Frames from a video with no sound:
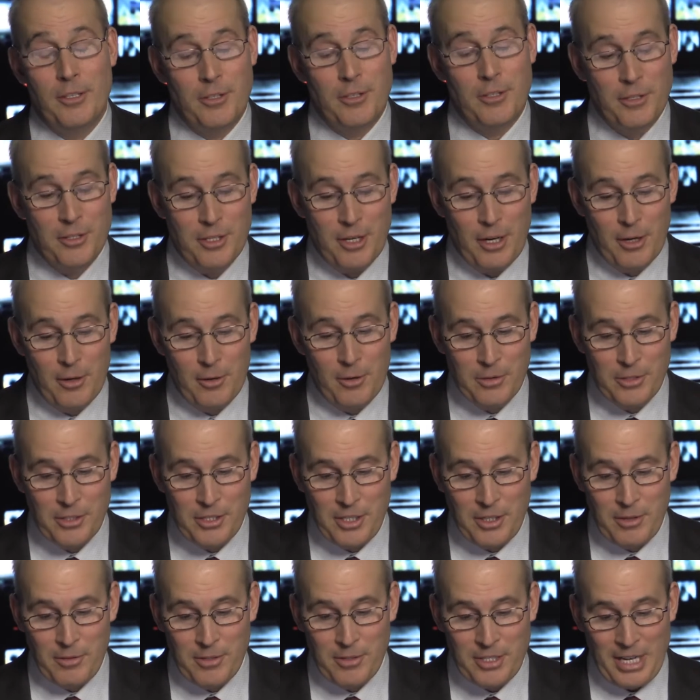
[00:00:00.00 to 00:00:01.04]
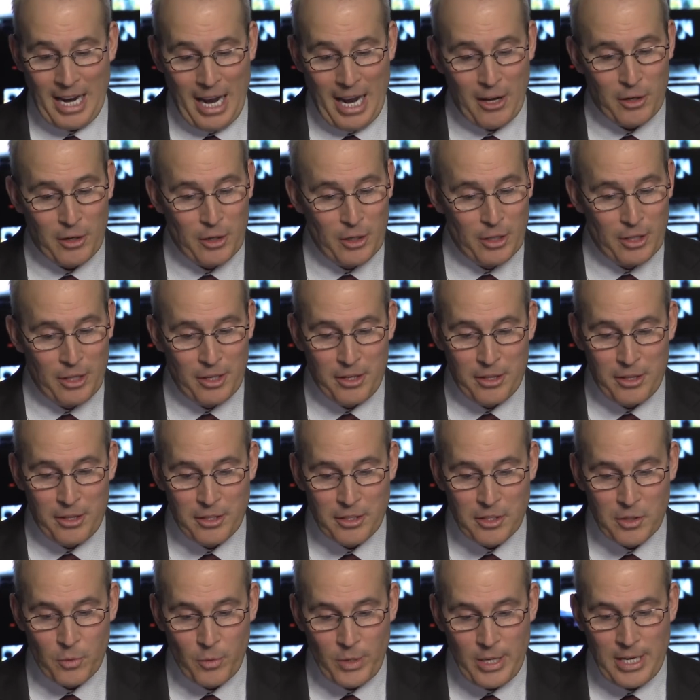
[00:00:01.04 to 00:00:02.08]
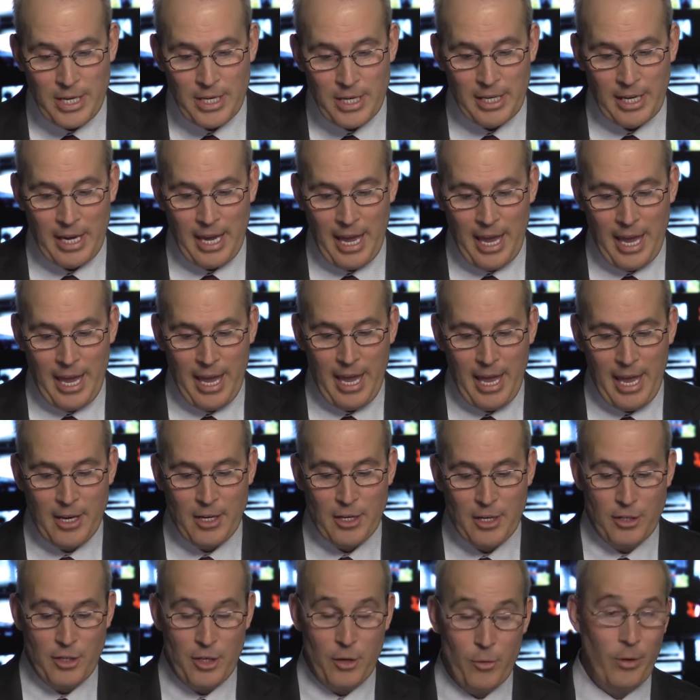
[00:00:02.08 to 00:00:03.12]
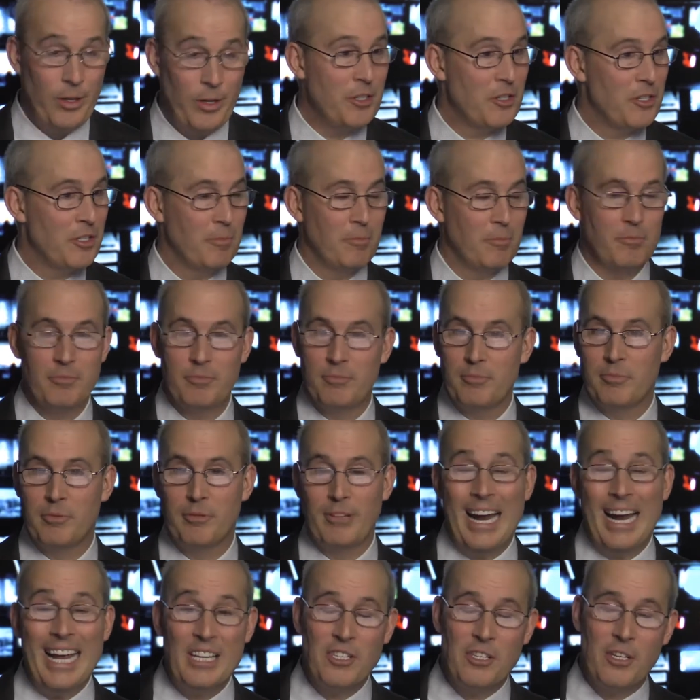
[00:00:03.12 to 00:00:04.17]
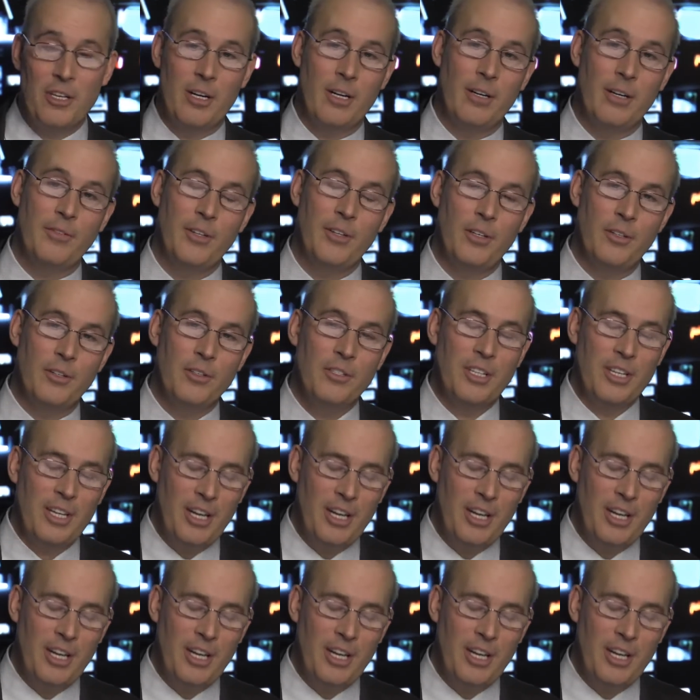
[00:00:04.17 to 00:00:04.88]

So she was out earlier this week and doing some press interviews.